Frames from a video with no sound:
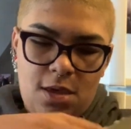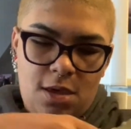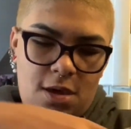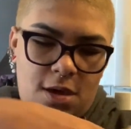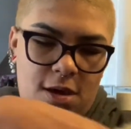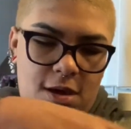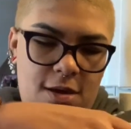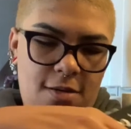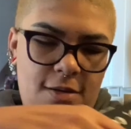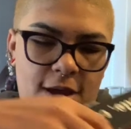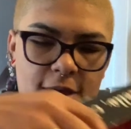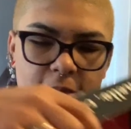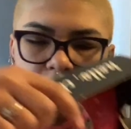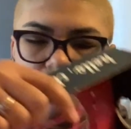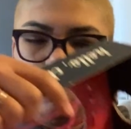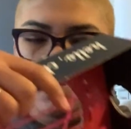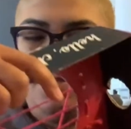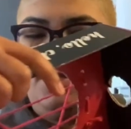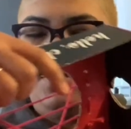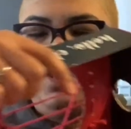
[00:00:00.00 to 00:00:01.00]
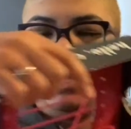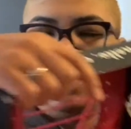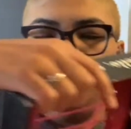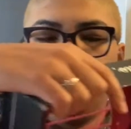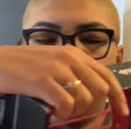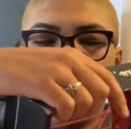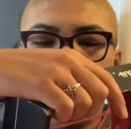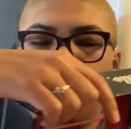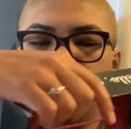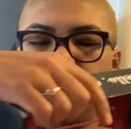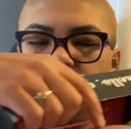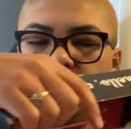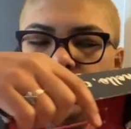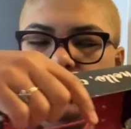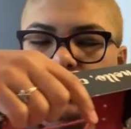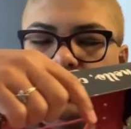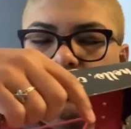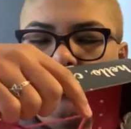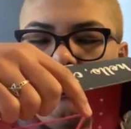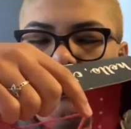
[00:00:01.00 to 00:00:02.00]
All right. Definitely too
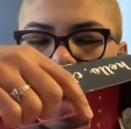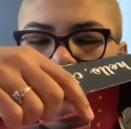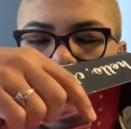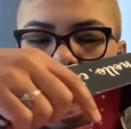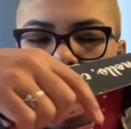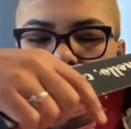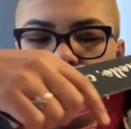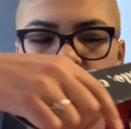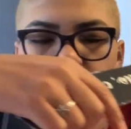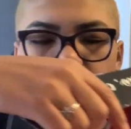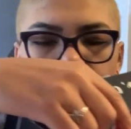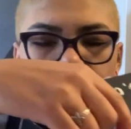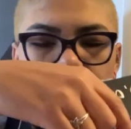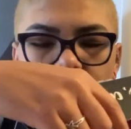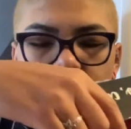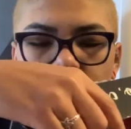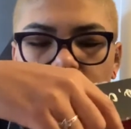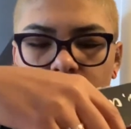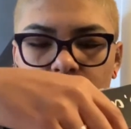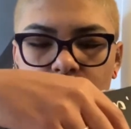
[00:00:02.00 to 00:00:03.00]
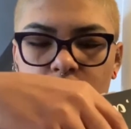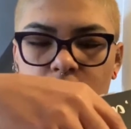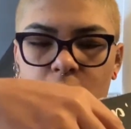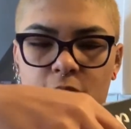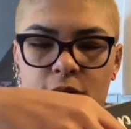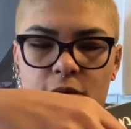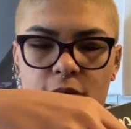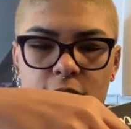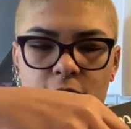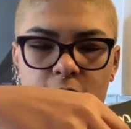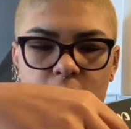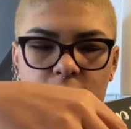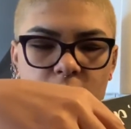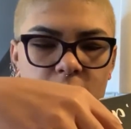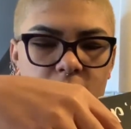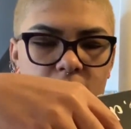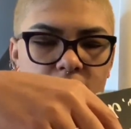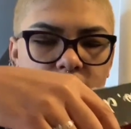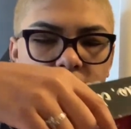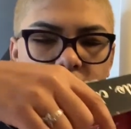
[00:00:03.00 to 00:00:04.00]
much string, but we
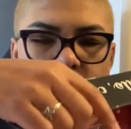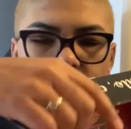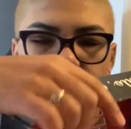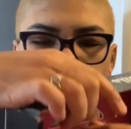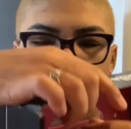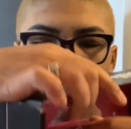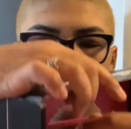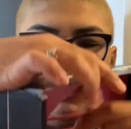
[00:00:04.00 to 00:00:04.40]
could save it.